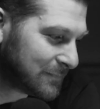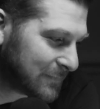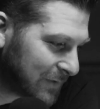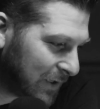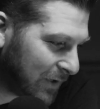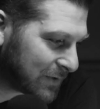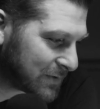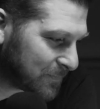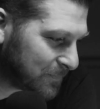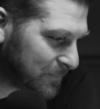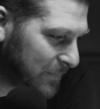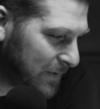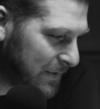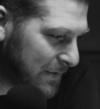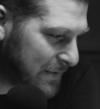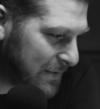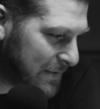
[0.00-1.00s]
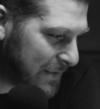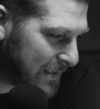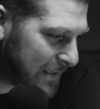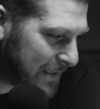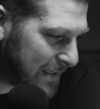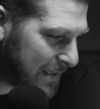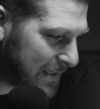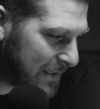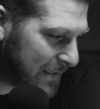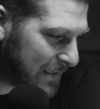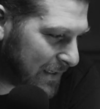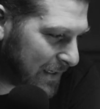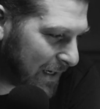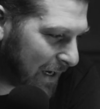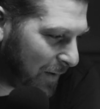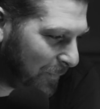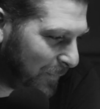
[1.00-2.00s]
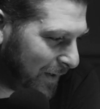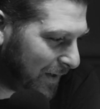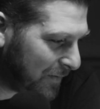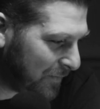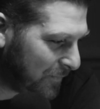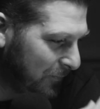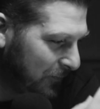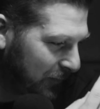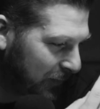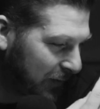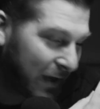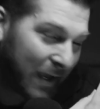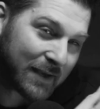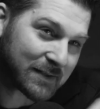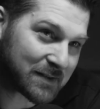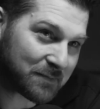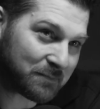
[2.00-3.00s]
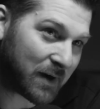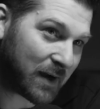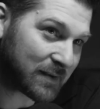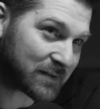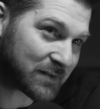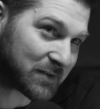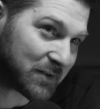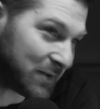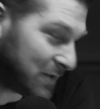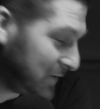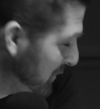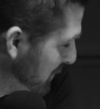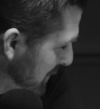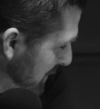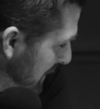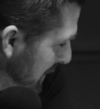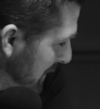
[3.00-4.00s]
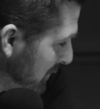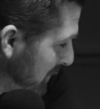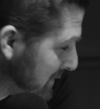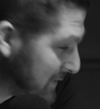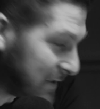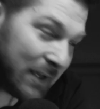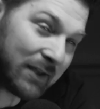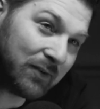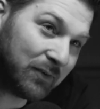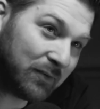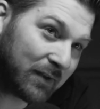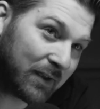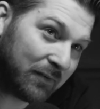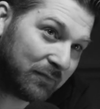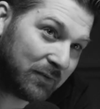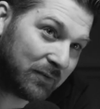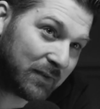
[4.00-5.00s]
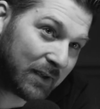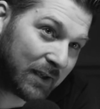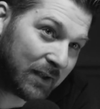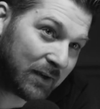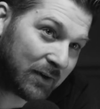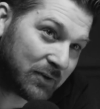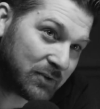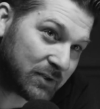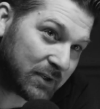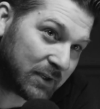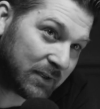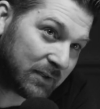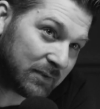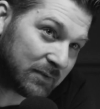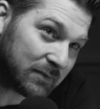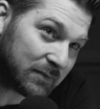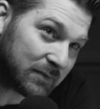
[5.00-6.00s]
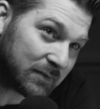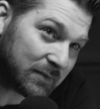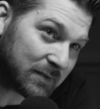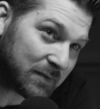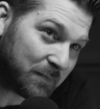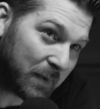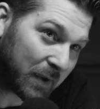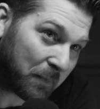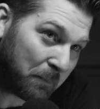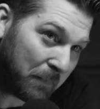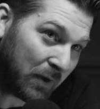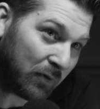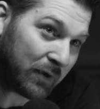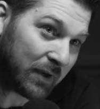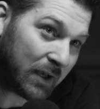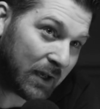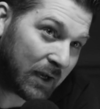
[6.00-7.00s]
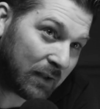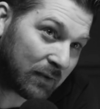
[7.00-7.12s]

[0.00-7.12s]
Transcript: Awesome. And how many cans of Monster do you think it would take you to give you the energy to make $1 million?